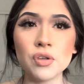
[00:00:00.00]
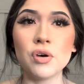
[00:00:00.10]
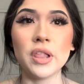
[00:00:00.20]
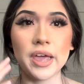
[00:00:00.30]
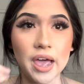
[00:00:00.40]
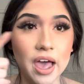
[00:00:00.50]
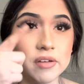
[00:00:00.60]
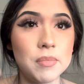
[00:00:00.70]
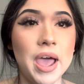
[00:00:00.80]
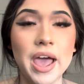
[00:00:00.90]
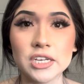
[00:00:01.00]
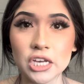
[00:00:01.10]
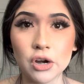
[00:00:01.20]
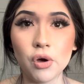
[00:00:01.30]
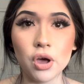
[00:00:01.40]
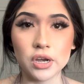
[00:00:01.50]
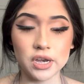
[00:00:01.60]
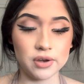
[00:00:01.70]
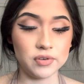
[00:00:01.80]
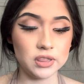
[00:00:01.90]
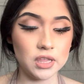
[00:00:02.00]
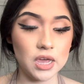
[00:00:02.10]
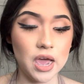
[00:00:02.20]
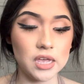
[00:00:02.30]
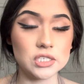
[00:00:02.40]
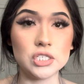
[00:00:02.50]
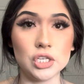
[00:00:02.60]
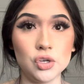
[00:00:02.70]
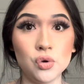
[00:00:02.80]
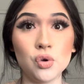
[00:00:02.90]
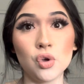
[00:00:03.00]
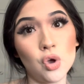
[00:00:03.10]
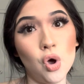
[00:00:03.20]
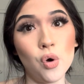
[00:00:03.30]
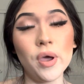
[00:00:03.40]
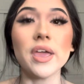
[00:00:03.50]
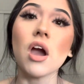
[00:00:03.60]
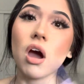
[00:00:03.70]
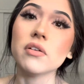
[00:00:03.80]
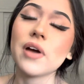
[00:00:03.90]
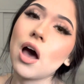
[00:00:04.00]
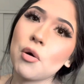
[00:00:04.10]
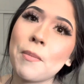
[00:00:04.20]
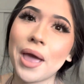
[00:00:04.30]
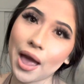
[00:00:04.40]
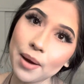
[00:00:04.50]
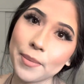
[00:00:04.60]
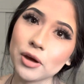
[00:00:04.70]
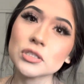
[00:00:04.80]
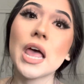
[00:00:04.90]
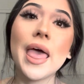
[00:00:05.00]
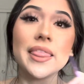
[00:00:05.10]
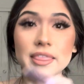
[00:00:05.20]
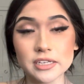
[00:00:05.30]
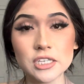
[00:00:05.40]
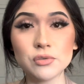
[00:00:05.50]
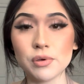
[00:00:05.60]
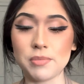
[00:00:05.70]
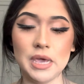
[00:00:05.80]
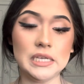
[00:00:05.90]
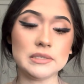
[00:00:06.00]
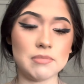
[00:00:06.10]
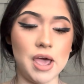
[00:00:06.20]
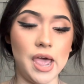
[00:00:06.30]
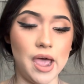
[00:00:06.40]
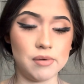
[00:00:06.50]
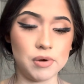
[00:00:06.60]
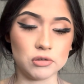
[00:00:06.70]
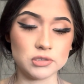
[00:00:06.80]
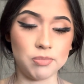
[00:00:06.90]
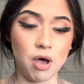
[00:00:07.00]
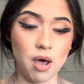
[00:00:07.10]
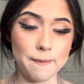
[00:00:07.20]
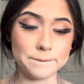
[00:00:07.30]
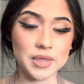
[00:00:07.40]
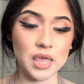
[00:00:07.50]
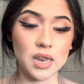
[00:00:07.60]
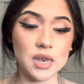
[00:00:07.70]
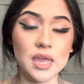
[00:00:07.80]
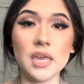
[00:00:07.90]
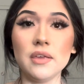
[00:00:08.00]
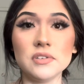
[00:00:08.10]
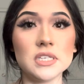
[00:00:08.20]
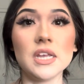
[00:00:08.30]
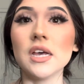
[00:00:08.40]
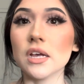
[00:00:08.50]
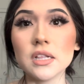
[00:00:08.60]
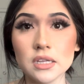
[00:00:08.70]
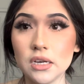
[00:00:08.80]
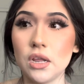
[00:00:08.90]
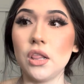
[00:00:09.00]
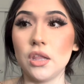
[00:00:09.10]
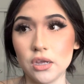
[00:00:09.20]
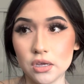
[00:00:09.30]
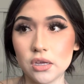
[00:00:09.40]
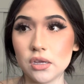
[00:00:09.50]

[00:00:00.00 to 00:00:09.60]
though like I have my eyeshadow on and everything, I still go and carve out my eyebrows. This is what makes my eyebrows pop, and it gives it a clean look.